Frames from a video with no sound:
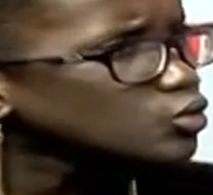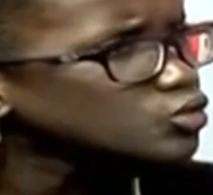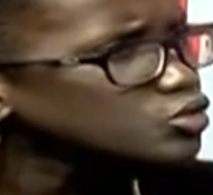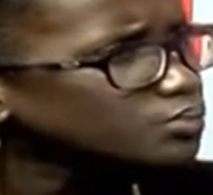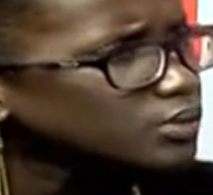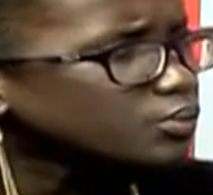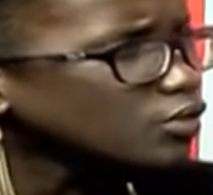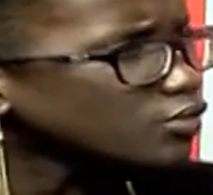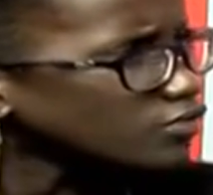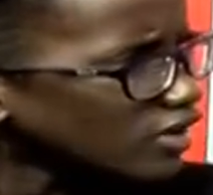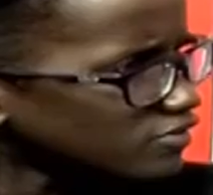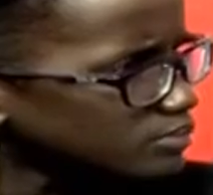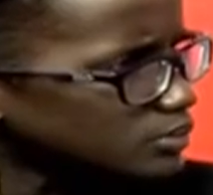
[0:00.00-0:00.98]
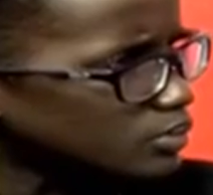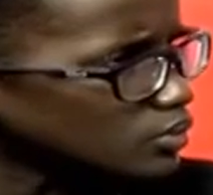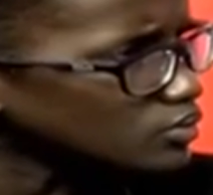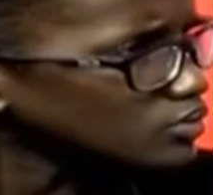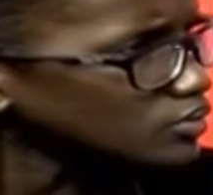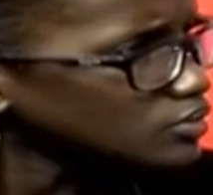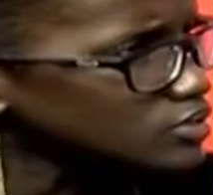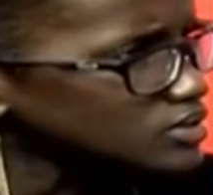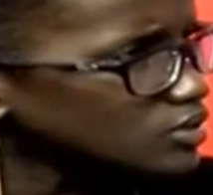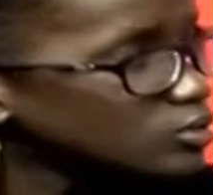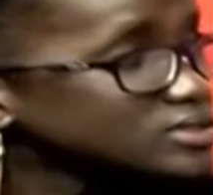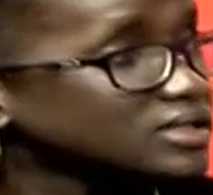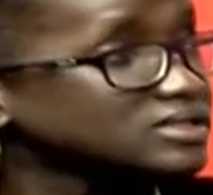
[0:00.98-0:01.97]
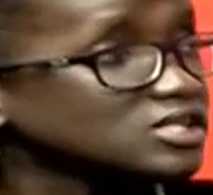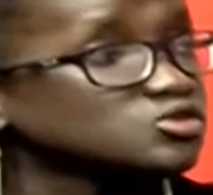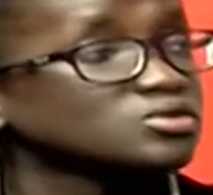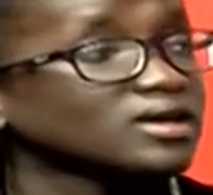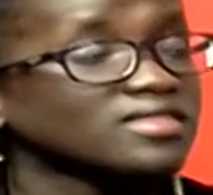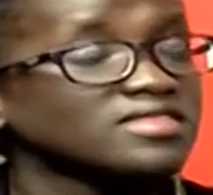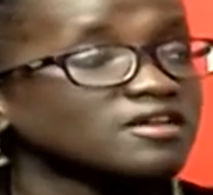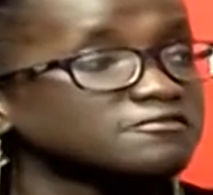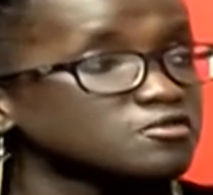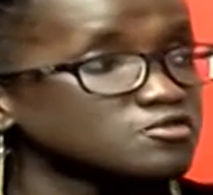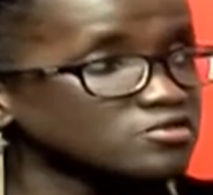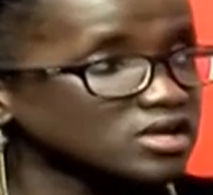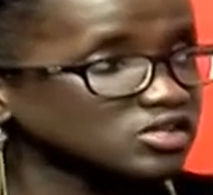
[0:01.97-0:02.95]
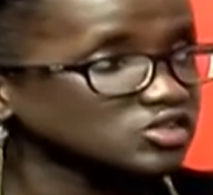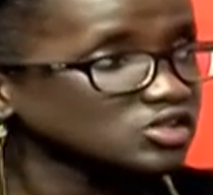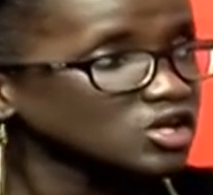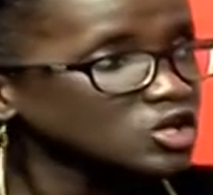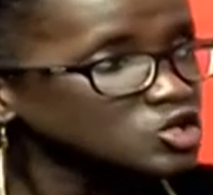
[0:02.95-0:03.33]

or two people or five people. You see, consultation can therefore range.